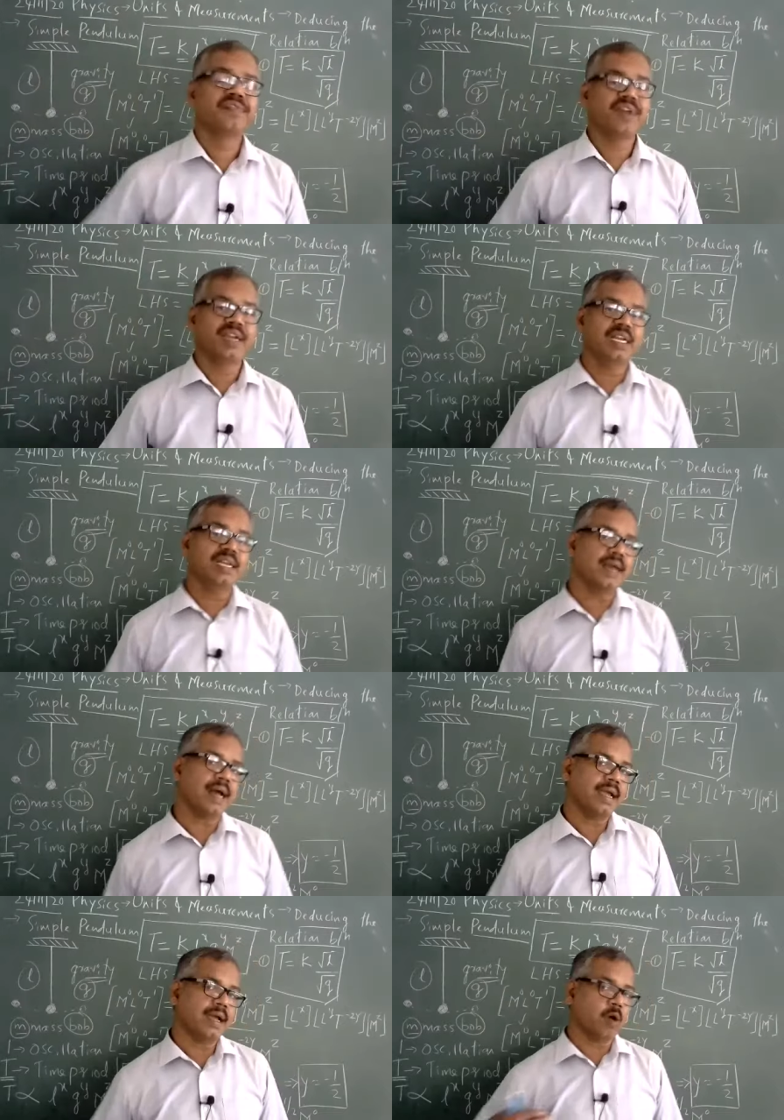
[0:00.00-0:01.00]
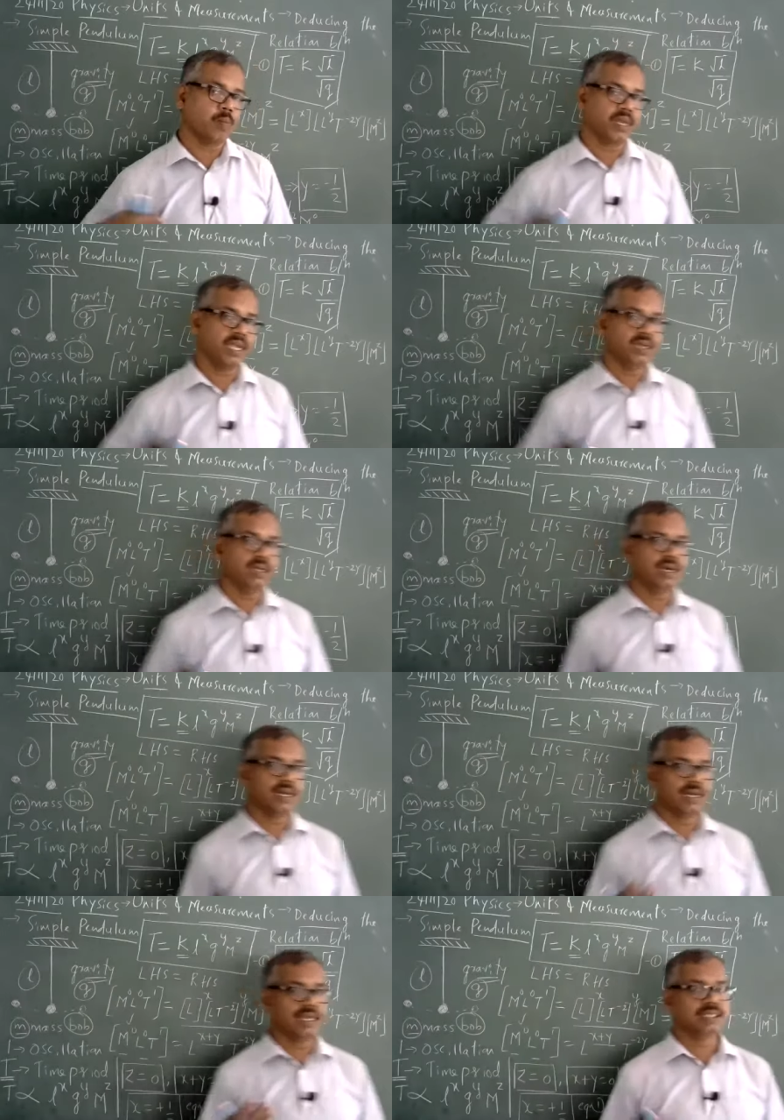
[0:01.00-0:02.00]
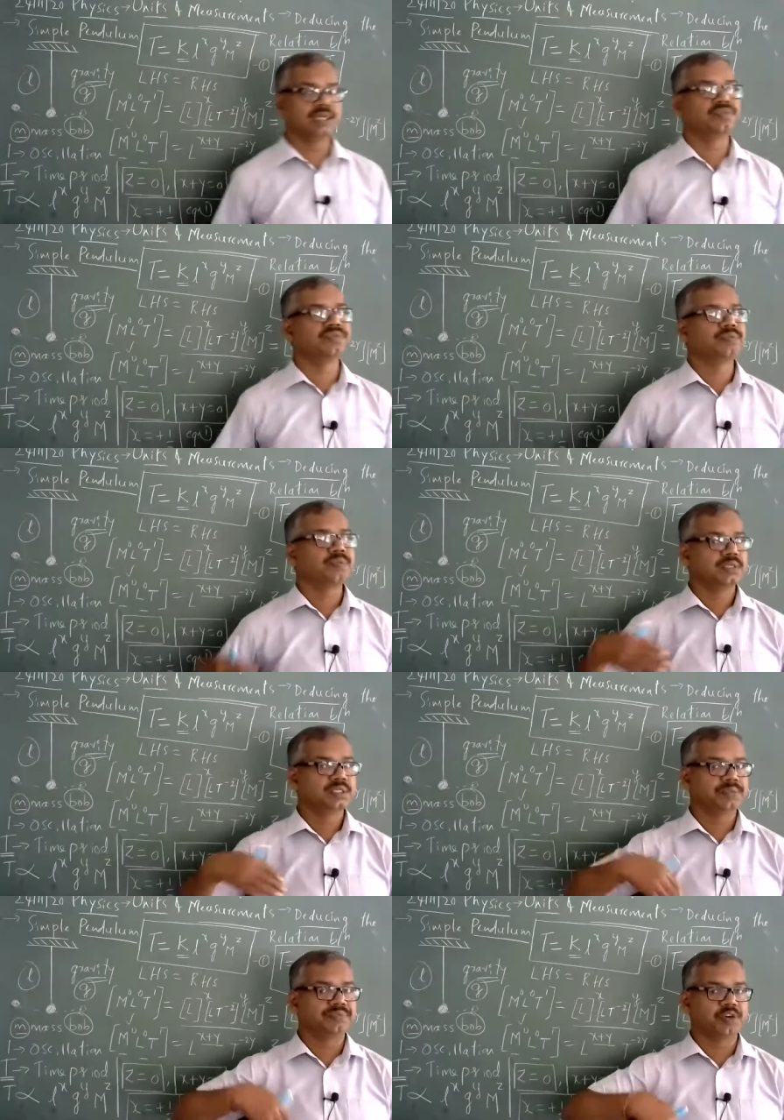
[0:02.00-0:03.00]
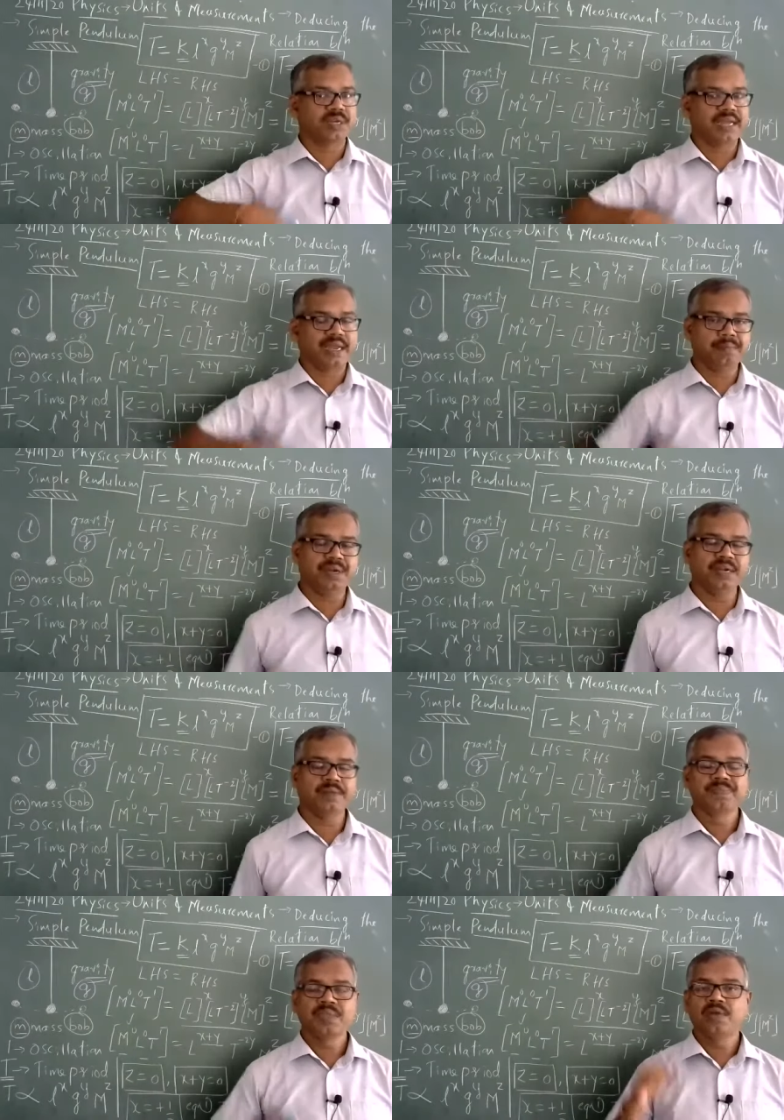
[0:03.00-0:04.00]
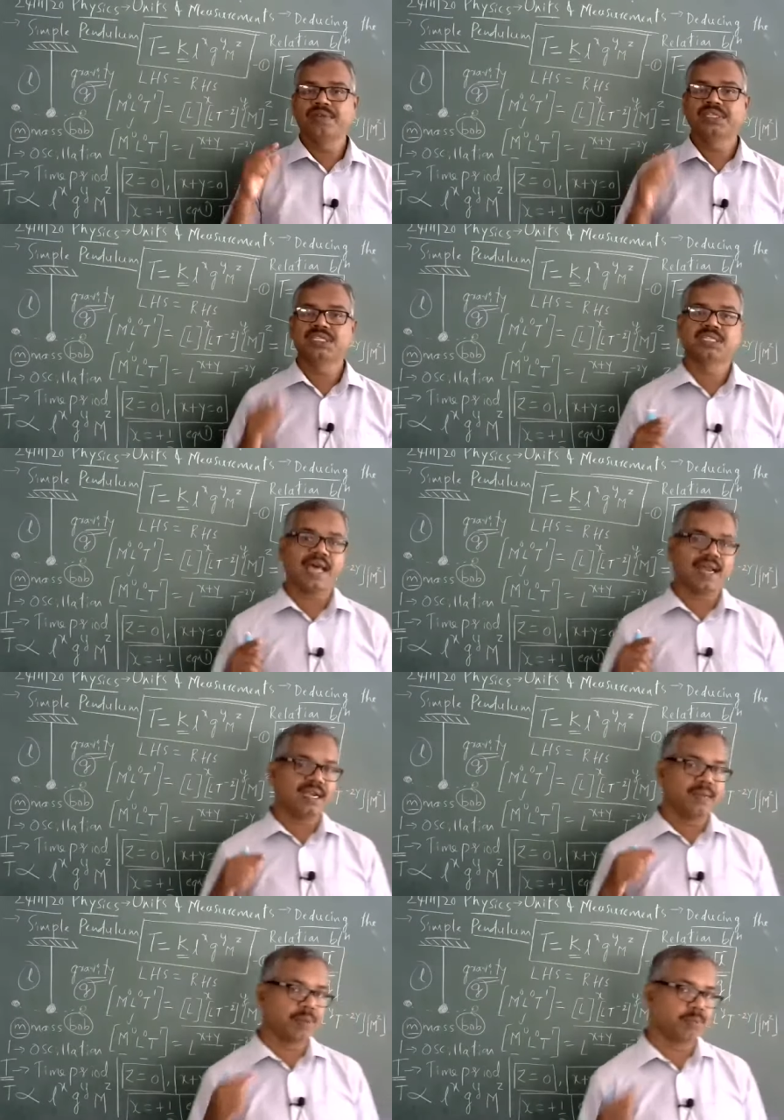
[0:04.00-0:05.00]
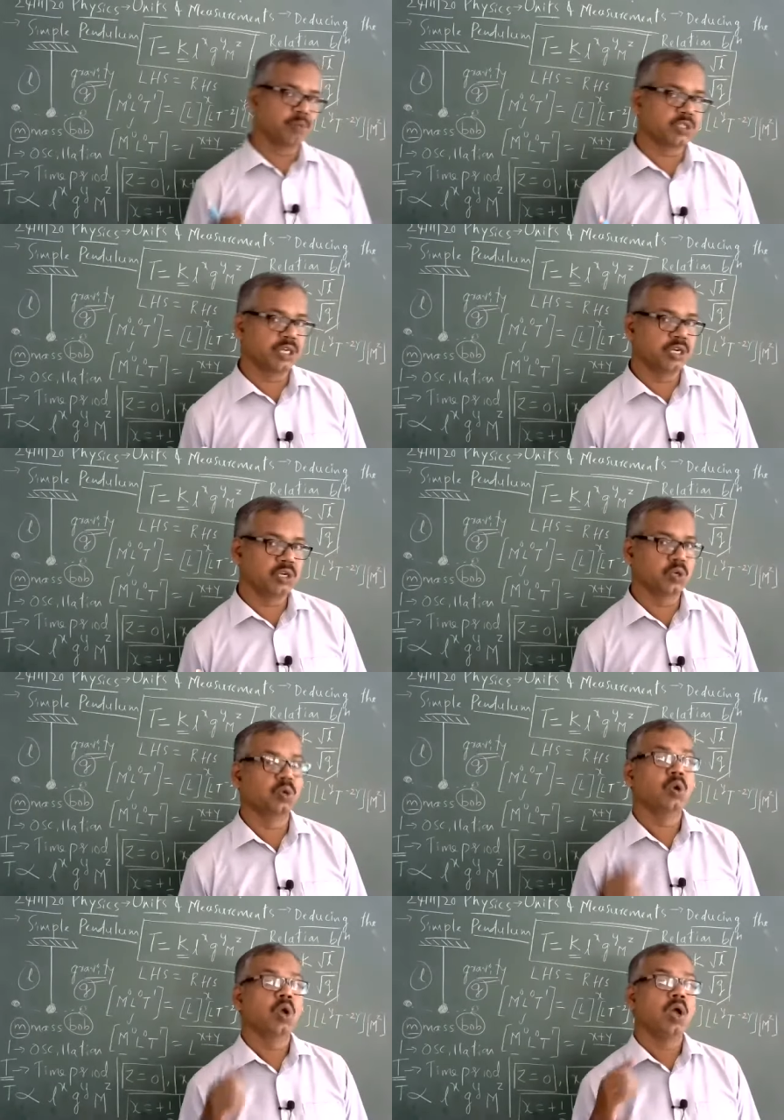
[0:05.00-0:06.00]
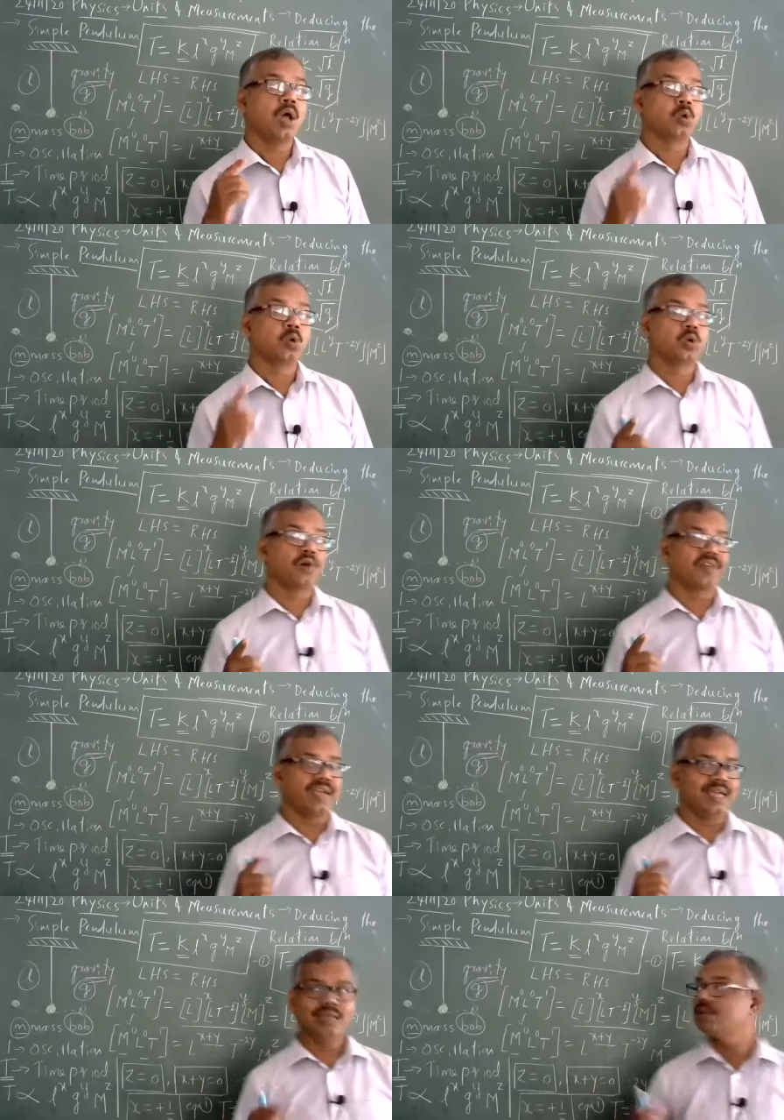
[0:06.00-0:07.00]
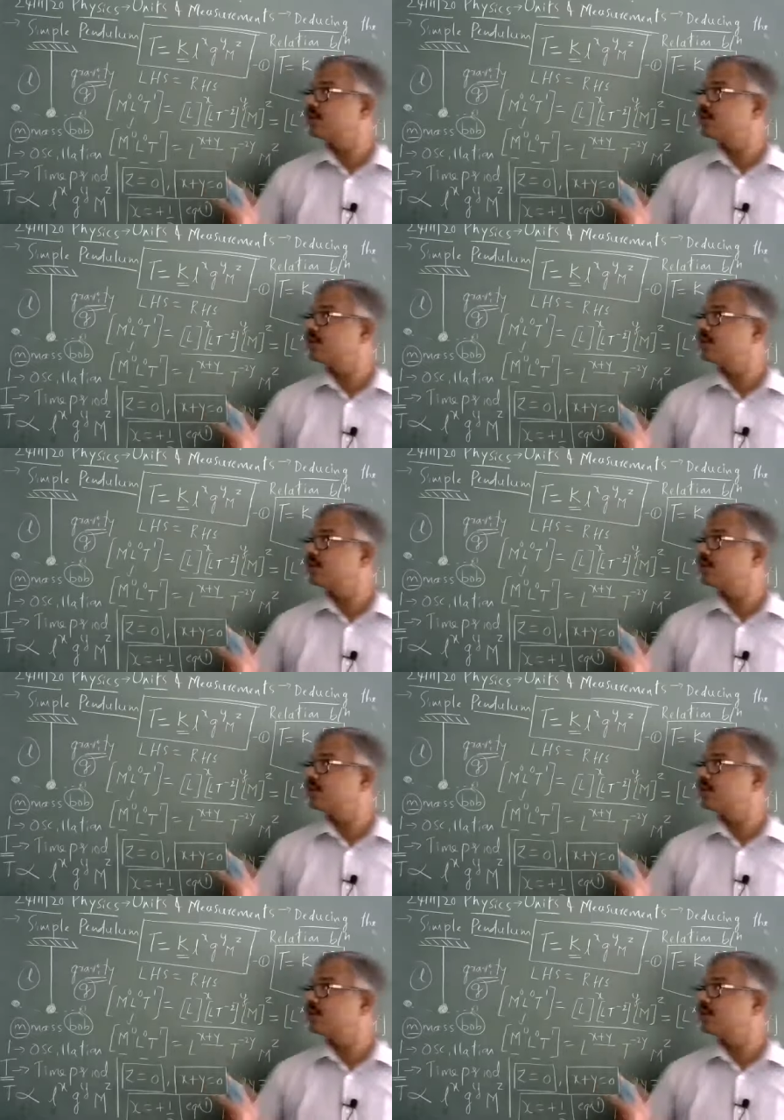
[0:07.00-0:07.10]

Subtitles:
Finally, I obtain a relationship for time period which is directly proportional to root of L.